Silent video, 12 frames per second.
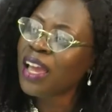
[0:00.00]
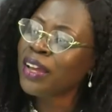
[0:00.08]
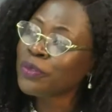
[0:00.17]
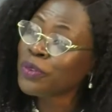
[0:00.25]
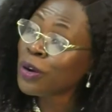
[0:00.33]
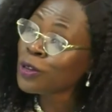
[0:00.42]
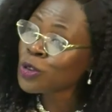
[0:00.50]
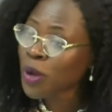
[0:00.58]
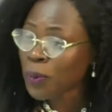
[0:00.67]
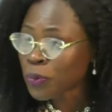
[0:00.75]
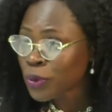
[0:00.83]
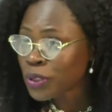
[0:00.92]
and we're also
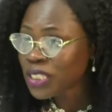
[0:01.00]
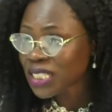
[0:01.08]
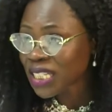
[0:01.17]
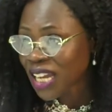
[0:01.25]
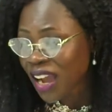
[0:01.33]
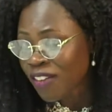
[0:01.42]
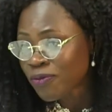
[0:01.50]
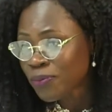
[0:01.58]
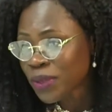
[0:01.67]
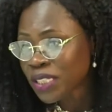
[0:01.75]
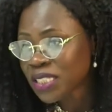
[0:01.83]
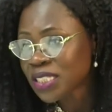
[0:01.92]
approaching
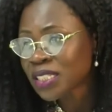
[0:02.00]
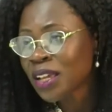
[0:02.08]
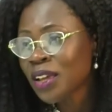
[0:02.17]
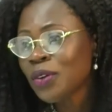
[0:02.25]
government